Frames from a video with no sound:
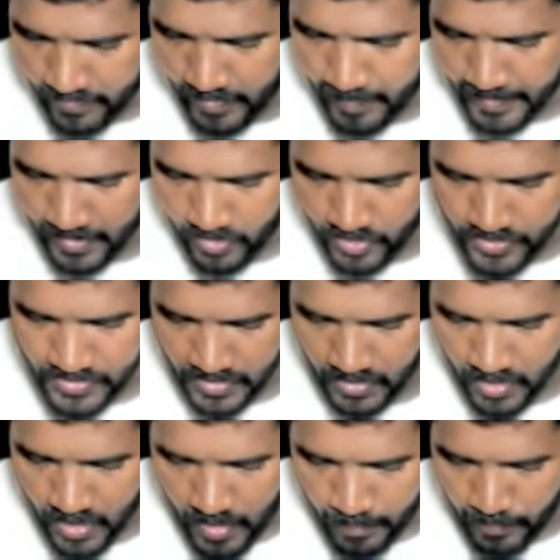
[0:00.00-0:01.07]
Because
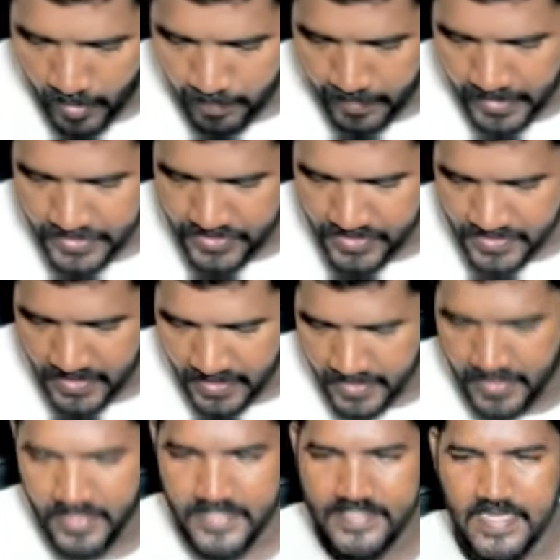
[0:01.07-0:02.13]
population is
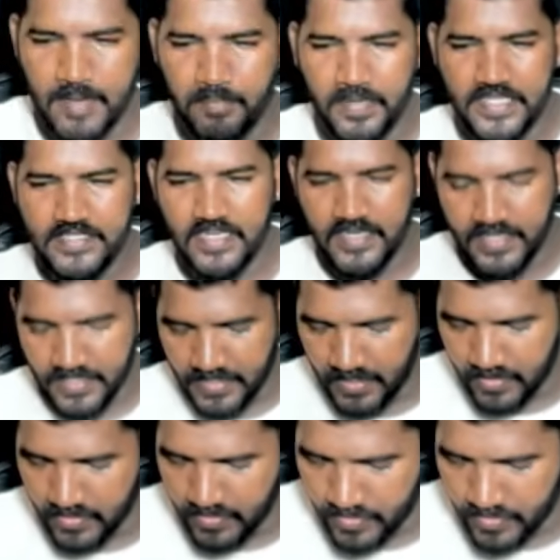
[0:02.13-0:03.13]
100, sample is 100 now.